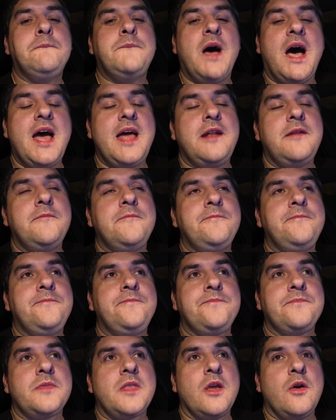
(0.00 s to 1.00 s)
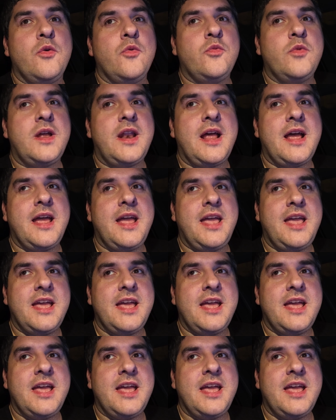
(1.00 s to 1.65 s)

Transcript: But when I